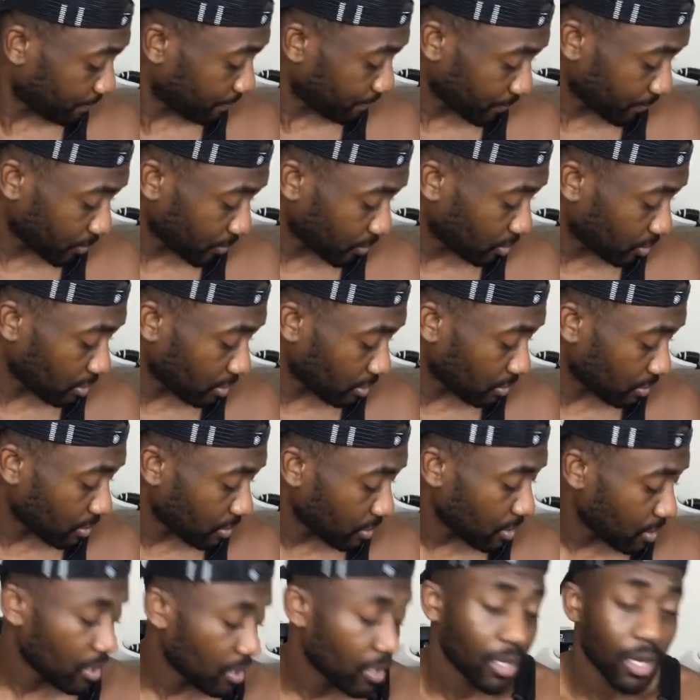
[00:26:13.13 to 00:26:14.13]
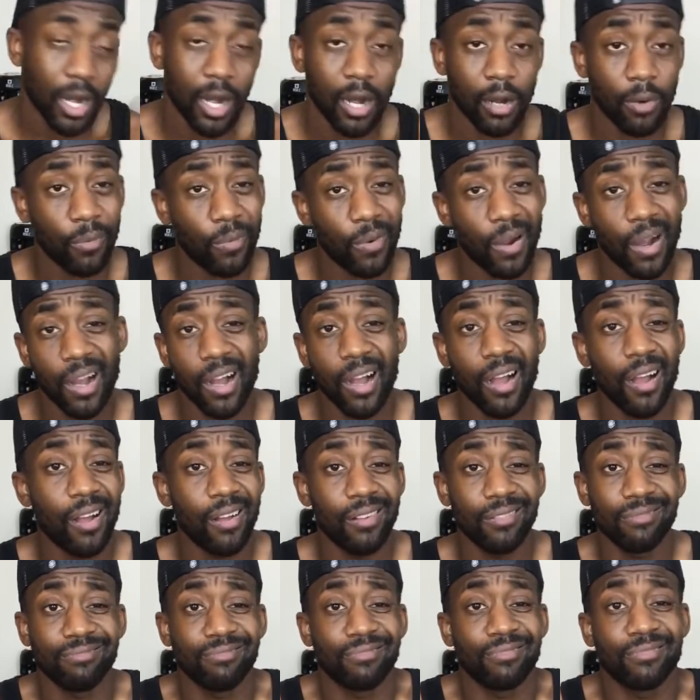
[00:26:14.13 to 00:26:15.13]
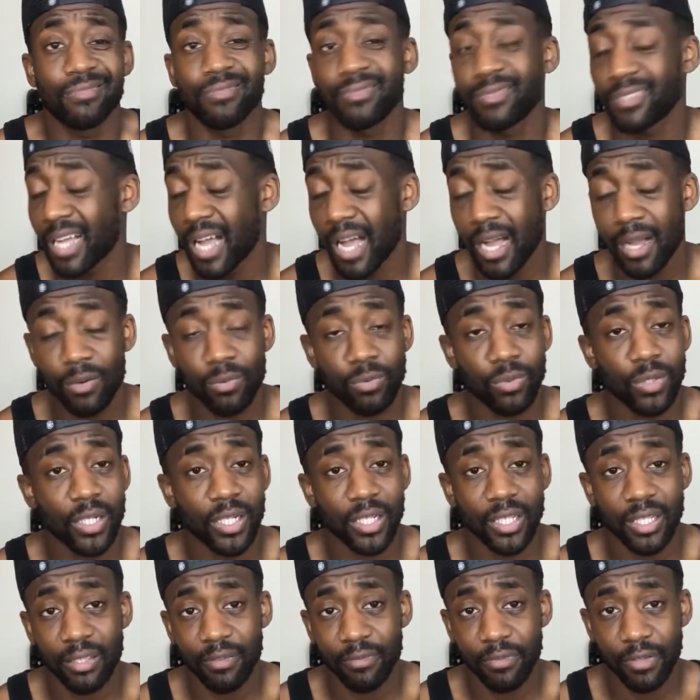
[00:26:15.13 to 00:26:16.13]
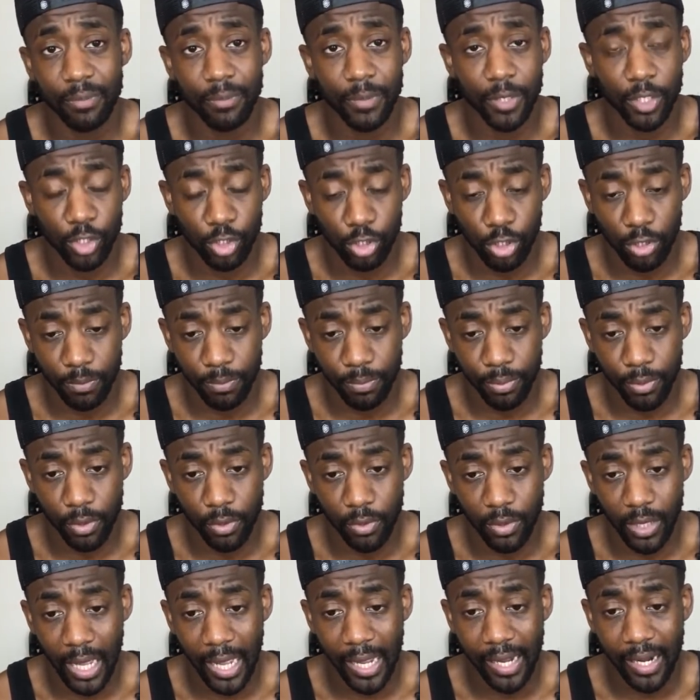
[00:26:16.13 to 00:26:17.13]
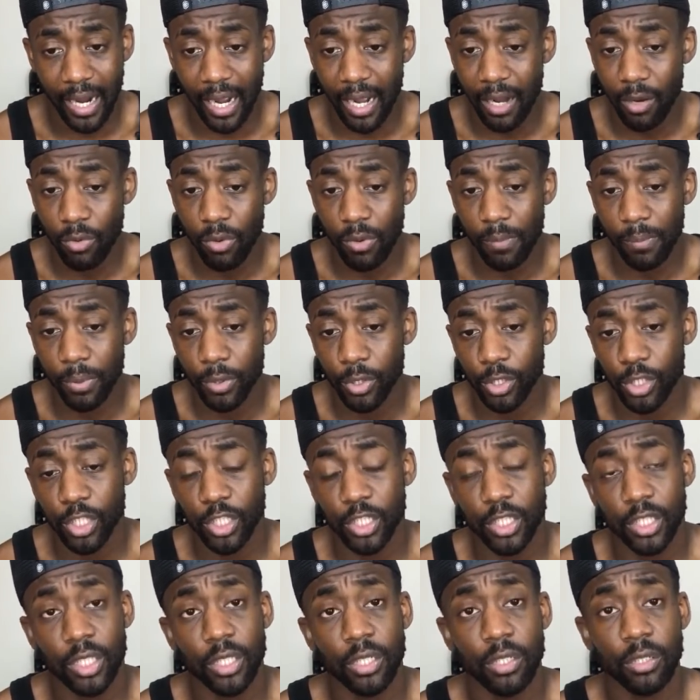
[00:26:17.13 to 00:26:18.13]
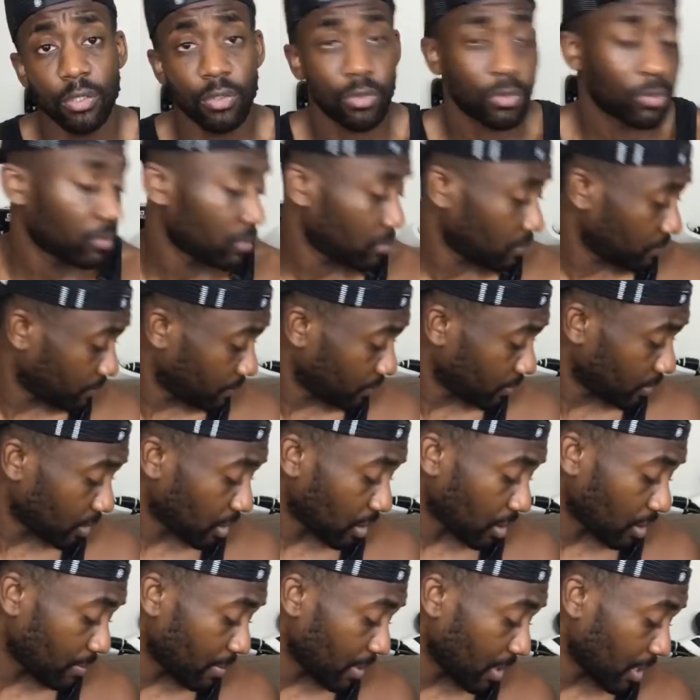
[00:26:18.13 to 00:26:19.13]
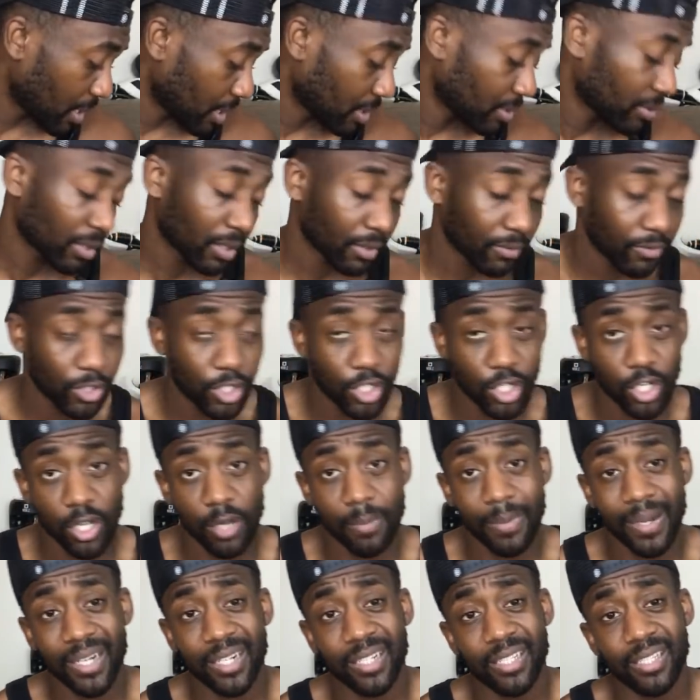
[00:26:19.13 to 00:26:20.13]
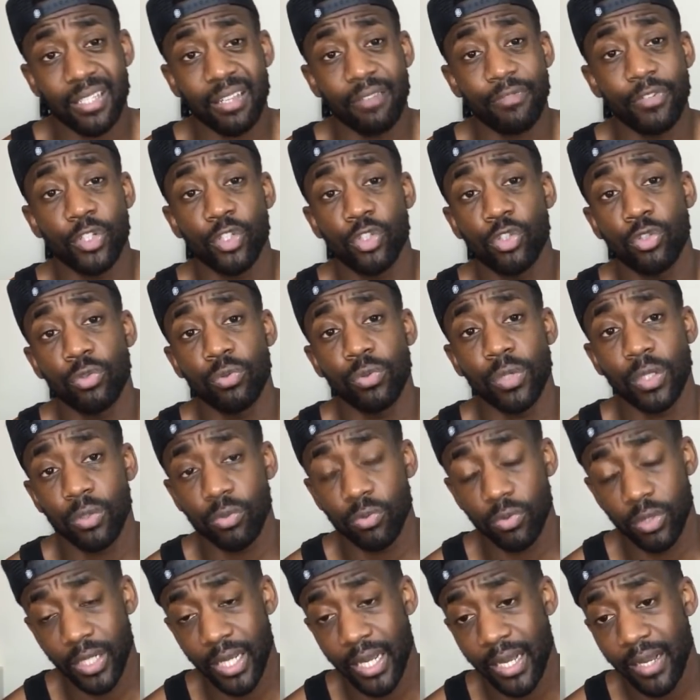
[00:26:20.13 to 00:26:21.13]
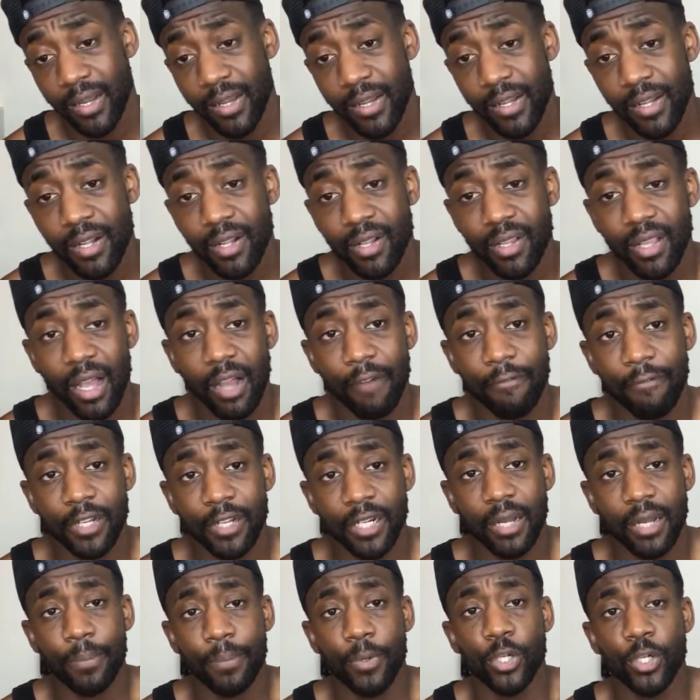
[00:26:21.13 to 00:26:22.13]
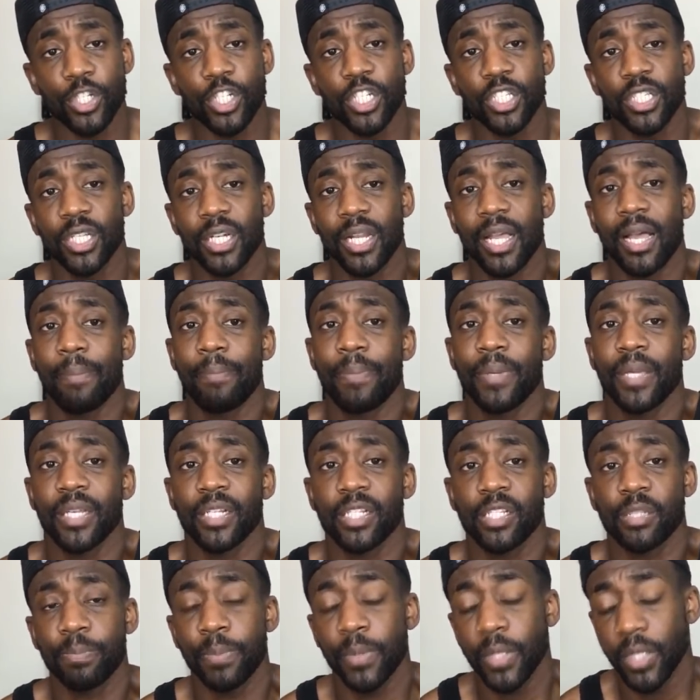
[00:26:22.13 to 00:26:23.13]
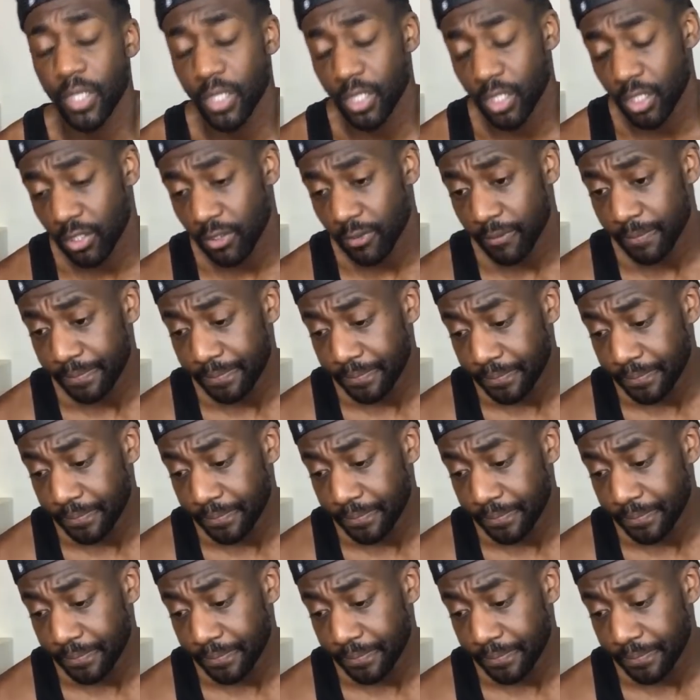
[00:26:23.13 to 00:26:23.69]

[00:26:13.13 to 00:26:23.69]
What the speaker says: So I wouldn't give him the job, bro. Like, I want Pochettino. You know what I mean? I don't give a shit about the 7-2 and all that. I think that Poch isn't happy at Spurs.